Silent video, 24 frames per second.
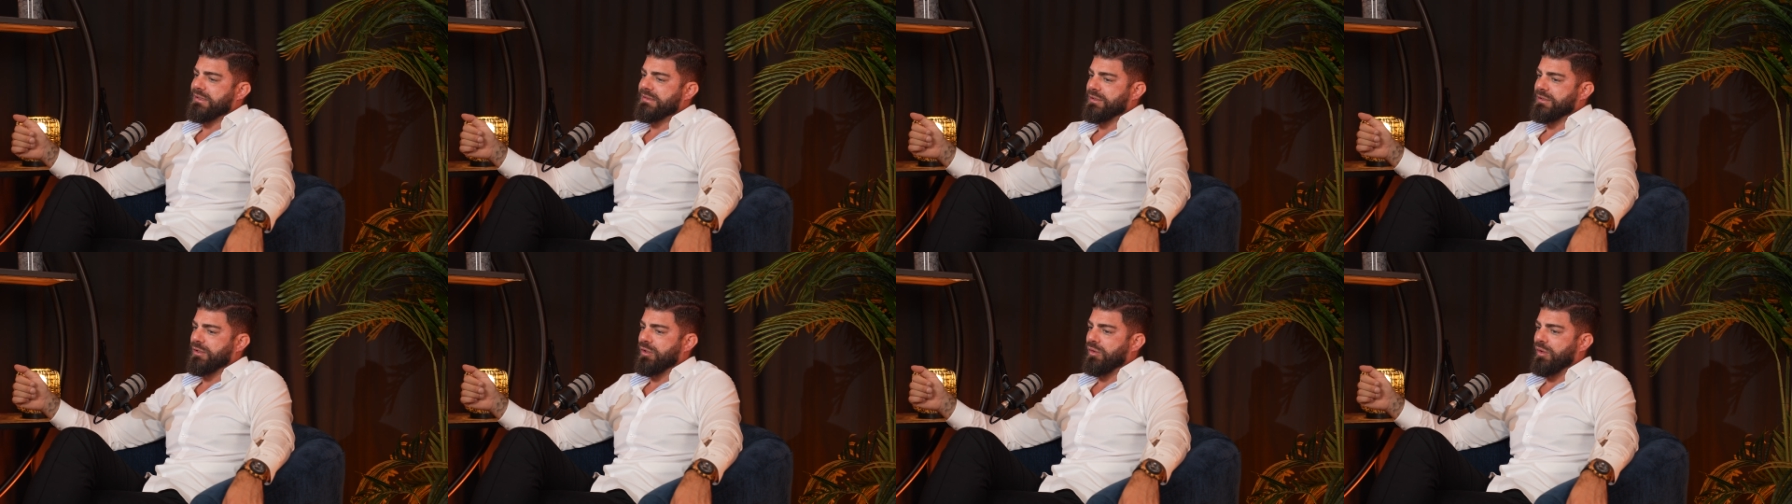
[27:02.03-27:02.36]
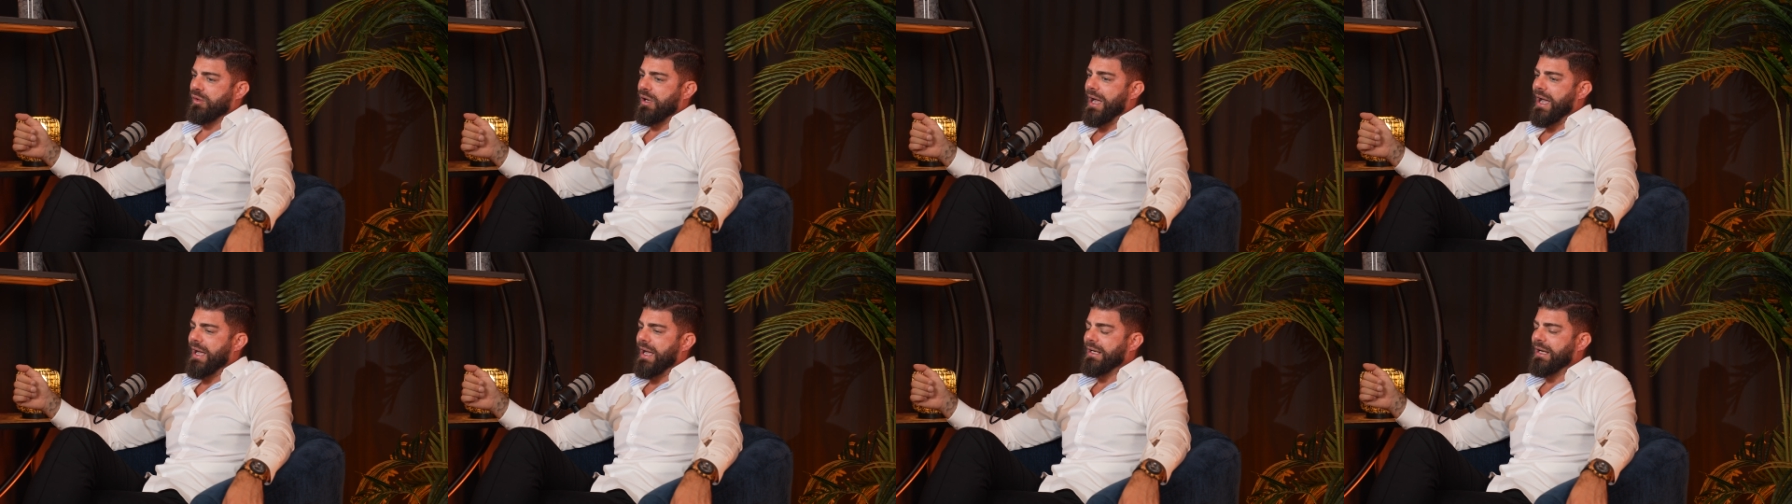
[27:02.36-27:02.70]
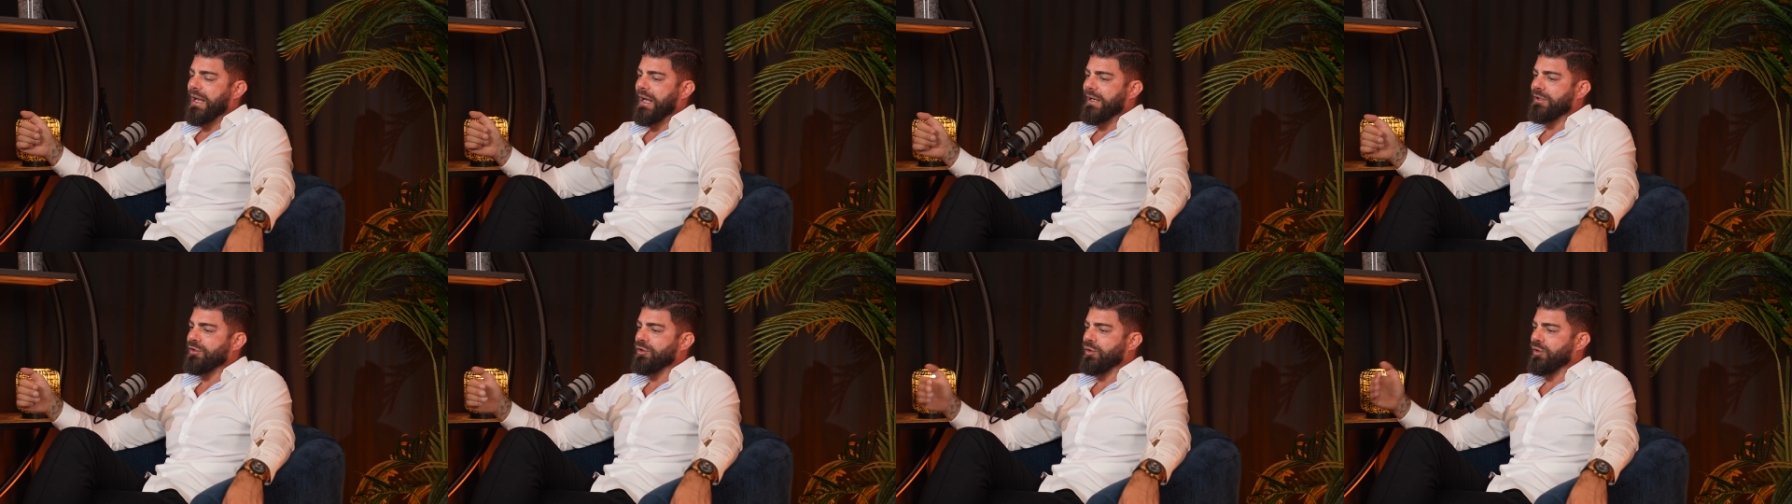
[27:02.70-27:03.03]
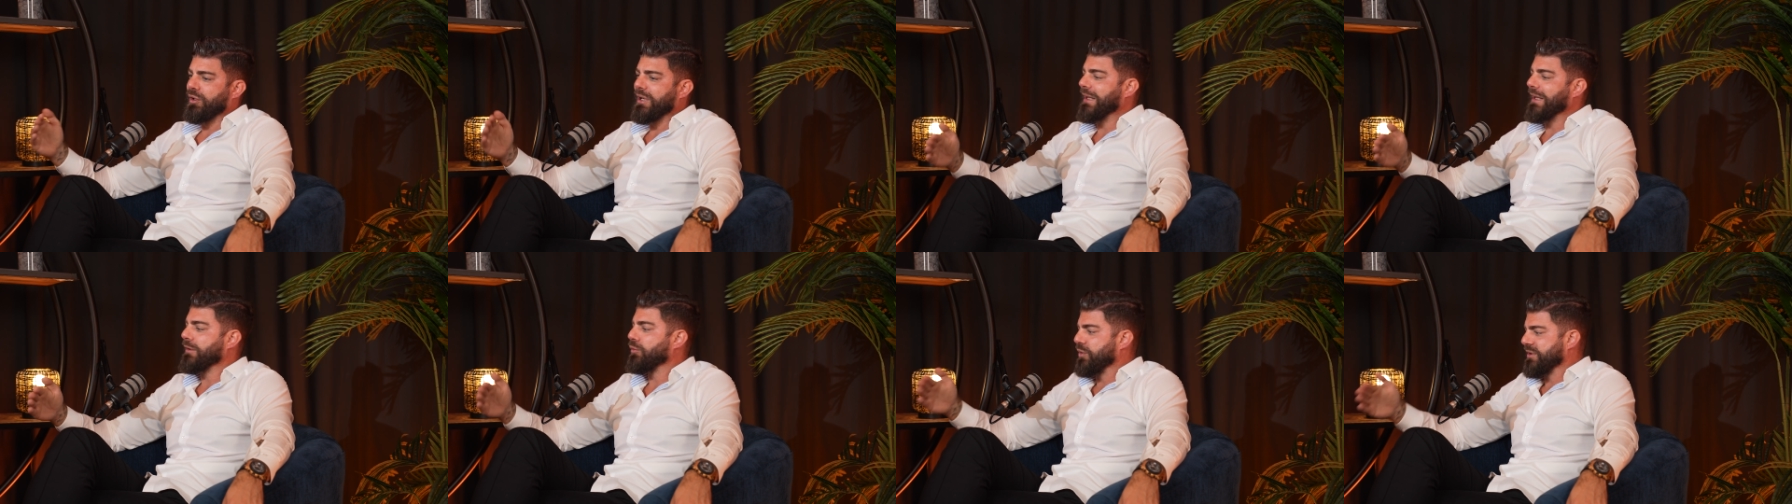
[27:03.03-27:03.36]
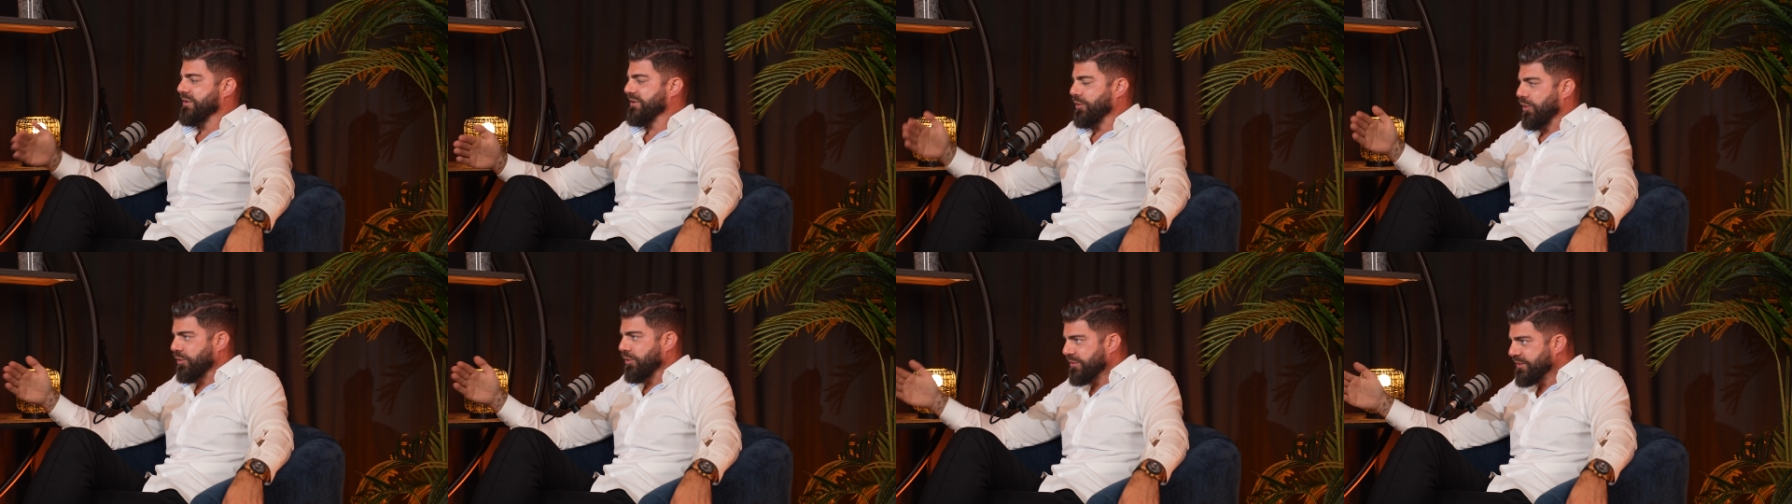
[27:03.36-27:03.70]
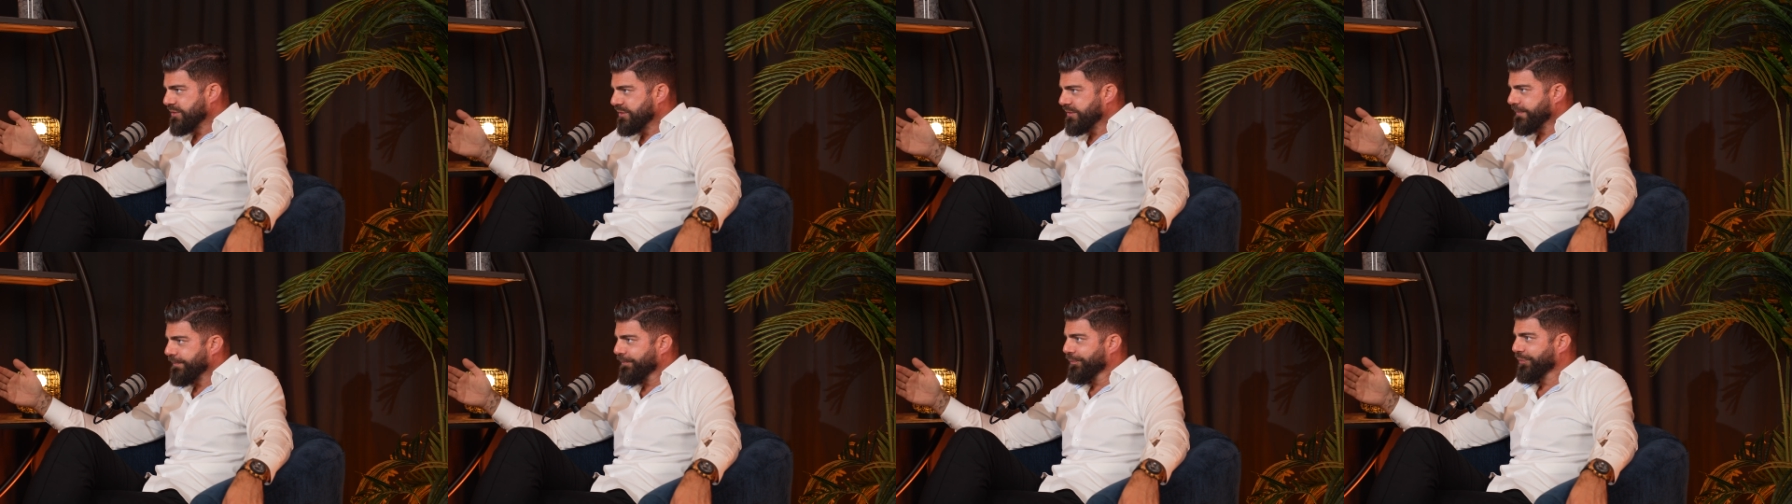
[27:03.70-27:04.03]
So I like to look at
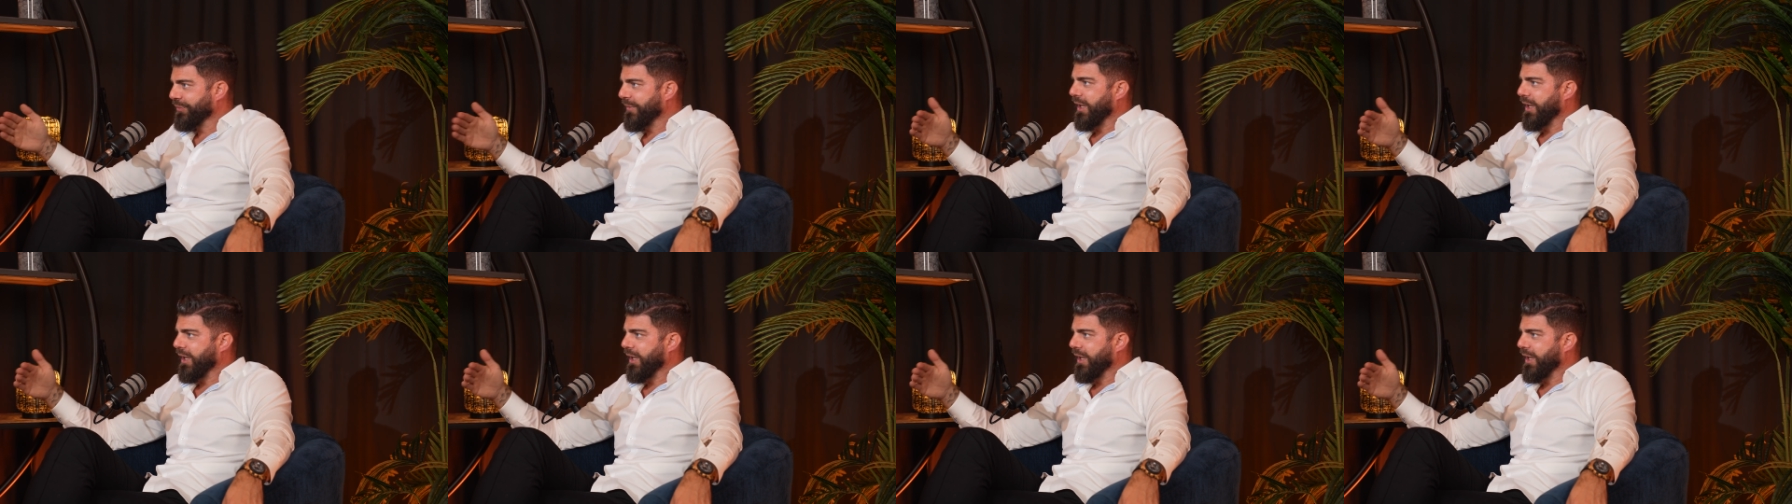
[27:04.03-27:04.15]
results.